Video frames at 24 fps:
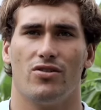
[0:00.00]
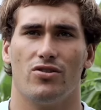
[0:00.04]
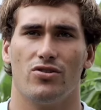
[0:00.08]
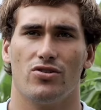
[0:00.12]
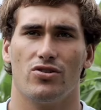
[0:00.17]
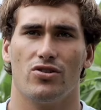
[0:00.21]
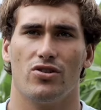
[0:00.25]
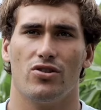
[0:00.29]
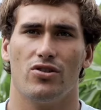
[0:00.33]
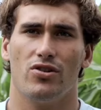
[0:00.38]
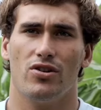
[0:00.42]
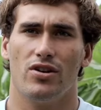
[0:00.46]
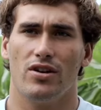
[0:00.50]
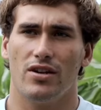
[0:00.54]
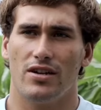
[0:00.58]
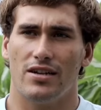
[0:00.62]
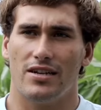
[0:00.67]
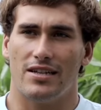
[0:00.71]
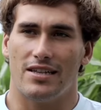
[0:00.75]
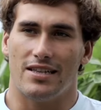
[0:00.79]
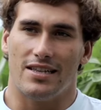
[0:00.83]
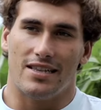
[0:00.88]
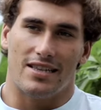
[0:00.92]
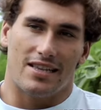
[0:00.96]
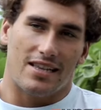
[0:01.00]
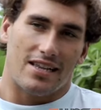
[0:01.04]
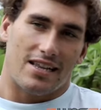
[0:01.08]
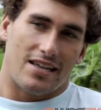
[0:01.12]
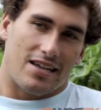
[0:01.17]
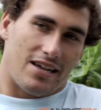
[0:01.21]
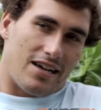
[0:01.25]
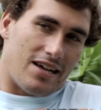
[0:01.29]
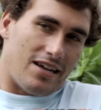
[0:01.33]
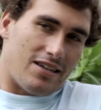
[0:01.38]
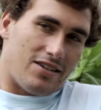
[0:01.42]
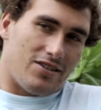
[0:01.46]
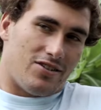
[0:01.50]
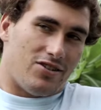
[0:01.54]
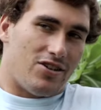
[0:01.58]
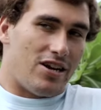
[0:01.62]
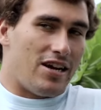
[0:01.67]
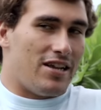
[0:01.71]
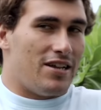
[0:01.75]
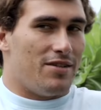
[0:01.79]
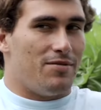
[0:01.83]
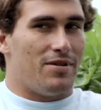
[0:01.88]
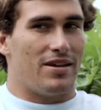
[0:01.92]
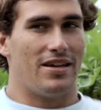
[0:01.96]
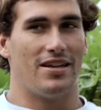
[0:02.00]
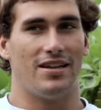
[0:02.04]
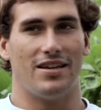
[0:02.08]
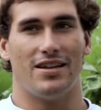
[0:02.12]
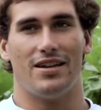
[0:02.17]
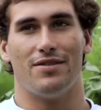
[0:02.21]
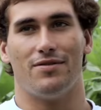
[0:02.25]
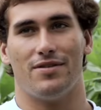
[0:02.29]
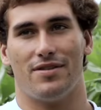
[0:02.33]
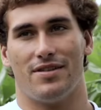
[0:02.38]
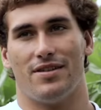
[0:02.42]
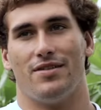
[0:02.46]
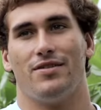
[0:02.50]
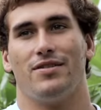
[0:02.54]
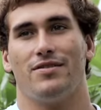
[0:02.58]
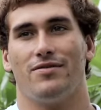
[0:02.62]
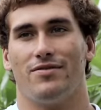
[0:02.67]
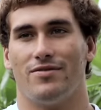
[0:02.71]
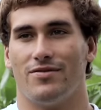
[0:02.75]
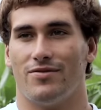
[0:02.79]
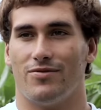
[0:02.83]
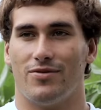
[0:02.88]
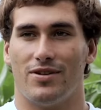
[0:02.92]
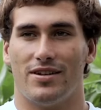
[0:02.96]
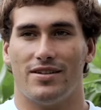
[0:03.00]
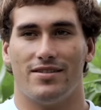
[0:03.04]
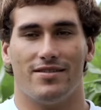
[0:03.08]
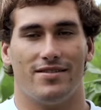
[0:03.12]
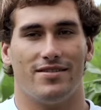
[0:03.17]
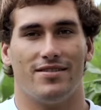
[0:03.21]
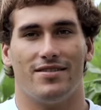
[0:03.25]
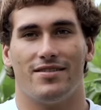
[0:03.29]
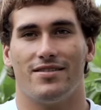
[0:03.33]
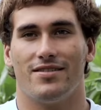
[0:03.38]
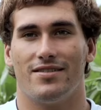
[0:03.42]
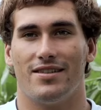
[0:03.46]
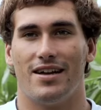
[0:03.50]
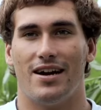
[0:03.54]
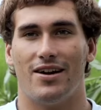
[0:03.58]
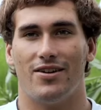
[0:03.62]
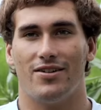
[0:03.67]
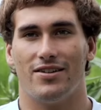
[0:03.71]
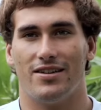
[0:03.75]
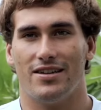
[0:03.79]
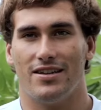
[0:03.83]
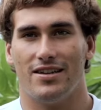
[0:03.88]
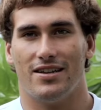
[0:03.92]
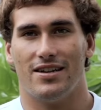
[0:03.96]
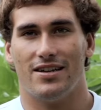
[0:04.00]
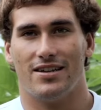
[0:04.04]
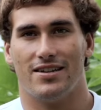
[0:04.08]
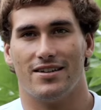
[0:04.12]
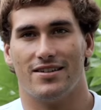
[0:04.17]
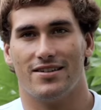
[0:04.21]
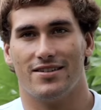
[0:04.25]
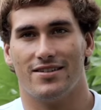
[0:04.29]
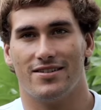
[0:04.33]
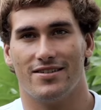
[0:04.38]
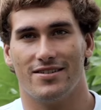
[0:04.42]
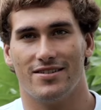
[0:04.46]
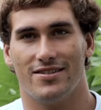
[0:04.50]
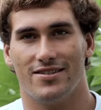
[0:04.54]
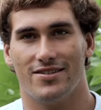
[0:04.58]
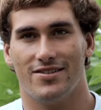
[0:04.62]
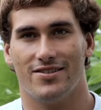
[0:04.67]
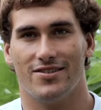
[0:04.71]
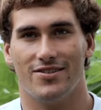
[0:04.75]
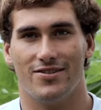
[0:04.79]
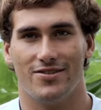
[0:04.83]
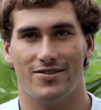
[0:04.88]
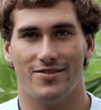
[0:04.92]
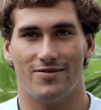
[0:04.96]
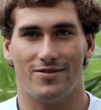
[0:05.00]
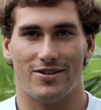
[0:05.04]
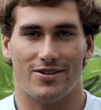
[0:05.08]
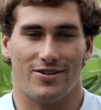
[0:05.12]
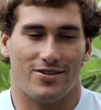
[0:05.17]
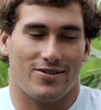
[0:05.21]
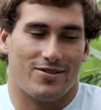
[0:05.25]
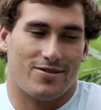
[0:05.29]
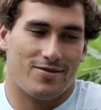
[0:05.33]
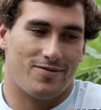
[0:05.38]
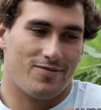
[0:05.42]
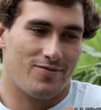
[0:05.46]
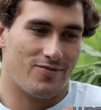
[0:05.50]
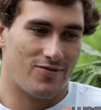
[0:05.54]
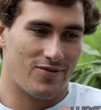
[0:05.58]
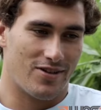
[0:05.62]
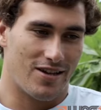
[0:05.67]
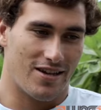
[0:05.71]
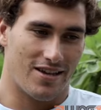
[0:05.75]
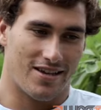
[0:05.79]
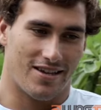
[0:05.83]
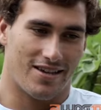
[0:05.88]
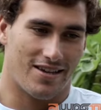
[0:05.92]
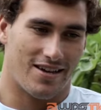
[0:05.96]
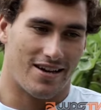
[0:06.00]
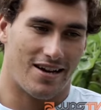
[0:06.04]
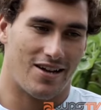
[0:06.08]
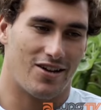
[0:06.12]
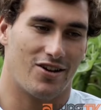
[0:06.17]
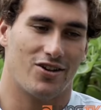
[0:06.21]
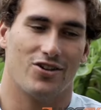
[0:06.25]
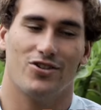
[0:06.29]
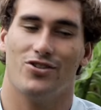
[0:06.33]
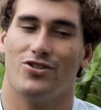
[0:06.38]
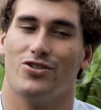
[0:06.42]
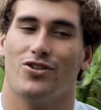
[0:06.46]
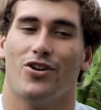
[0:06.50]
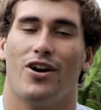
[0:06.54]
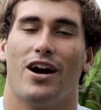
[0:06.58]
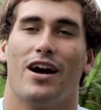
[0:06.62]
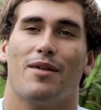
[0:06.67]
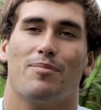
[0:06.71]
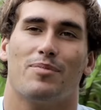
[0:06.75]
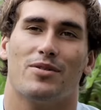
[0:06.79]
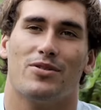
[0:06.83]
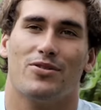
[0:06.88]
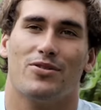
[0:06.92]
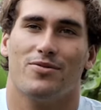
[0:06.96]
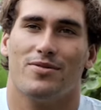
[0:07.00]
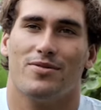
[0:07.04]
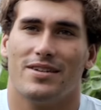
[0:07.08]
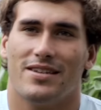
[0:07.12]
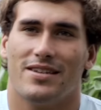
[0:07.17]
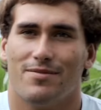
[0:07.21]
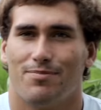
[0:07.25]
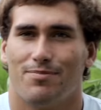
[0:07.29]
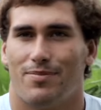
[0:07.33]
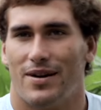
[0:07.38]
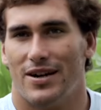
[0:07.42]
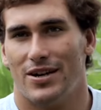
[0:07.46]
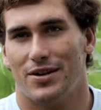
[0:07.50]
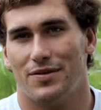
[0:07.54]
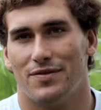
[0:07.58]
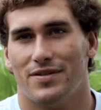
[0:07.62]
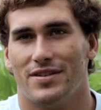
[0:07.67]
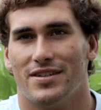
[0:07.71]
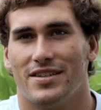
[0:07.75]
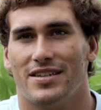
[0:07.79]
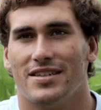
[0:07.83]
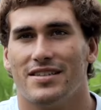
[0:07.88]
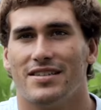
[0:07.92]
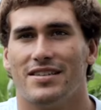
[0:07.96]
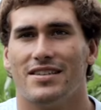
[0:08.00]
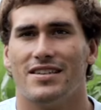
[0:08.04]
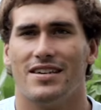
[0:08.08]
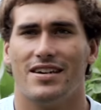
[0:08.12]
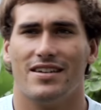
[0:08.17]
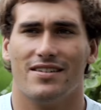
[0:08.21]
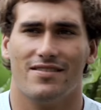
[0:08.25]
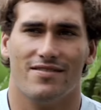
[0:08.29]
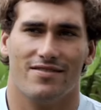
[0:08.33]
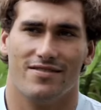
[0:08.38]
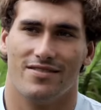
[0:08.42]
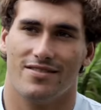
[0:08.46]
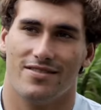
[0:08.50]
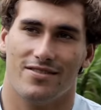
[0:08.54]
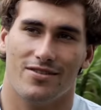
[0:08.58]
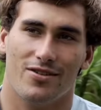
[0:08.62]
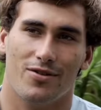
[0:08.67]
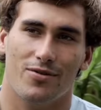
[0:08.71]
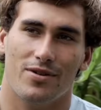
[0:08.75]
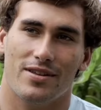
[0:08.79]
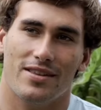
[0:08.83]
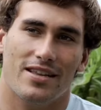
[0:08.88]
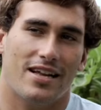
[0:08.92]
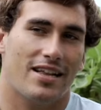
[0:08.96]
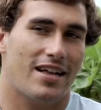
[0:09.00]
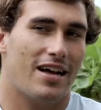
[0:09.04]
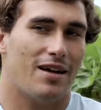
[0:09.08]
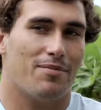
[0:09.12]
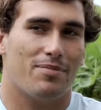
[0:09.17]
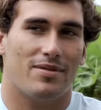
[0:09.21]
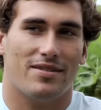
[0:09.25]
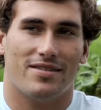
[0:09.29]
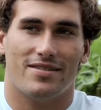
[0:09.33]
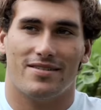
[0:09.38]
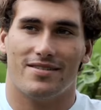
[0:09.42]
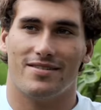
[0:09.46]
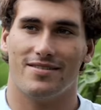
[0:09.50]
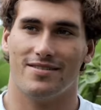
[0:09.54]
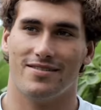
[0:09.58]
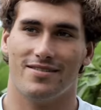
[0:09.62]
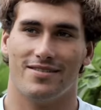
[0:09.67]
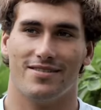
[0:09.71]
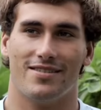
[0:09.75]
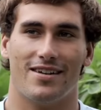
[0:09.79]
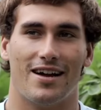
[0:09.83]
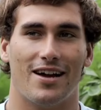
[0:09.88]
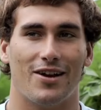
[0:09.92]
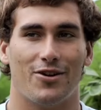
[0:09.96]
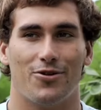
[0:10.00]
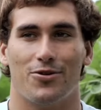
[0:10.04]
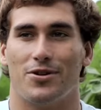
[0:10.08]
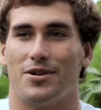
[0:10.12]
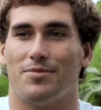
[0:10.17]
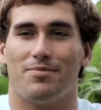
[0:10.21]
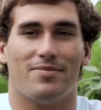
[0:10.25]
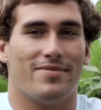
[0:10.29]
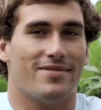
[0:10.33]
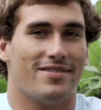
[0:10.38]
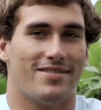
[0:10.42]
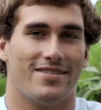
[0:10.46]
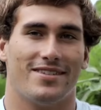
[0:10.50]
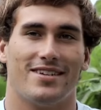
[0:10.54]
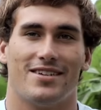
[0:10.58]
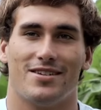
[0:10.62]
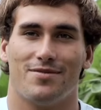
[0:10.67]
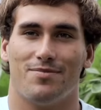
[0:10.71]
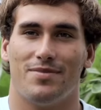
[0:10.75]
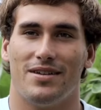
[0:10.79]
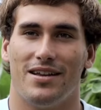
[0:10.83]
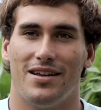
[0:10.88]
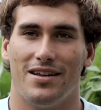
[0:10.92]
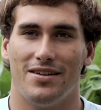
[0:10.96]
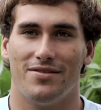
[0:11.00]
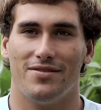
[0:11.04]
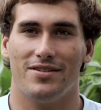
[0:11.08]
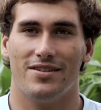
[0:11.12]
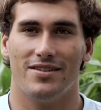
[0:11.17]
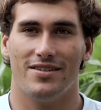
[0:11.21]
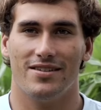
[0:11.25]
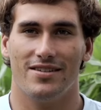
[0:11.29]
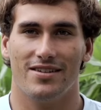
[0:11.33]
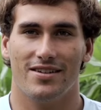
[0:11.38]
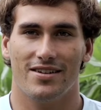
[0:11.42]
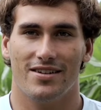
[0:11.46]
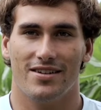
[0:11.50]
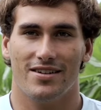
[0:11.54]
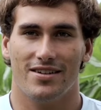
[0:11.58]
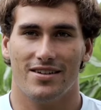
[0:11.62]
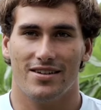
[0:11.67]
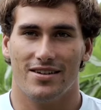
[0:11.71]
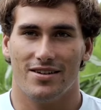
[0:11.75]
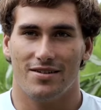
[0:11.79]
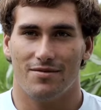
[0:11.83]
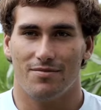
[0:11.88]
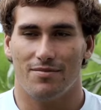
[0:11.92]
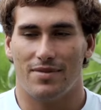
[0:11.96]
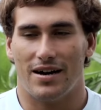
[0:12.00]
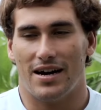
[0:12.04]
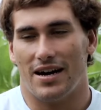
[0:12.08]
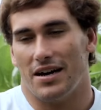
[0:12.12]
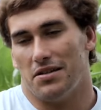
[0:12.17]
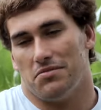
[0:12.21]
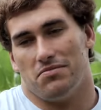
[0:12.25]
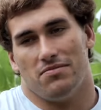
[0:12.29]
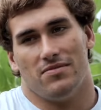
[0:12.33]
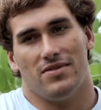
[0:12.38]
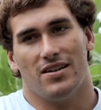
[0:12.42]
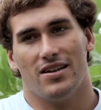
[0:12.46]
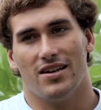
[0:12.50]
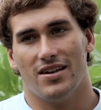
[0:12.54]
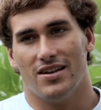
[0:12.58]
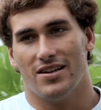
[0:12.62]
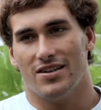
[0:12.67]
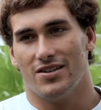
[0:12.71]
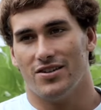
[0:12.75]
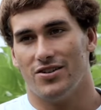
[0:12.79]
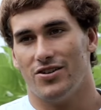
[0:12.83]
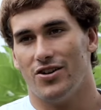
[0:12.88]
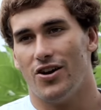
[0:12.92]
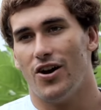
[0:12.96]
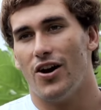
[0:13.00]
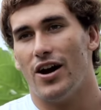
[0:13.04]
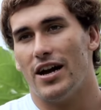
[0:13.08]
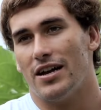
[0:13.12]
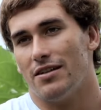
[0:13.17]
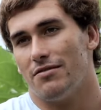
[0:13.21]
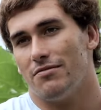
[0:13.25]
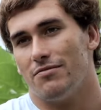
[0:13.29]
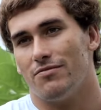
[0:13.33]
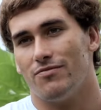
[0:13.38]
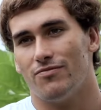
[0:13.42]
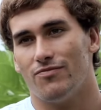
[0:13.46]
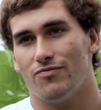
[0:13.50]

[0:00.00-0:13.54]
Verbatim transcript: also. You know, at the beginning everything went down, like, you know it, because you're so happy to be part of the city, and you know, when that happened, I couldn't just believe it. But you know, I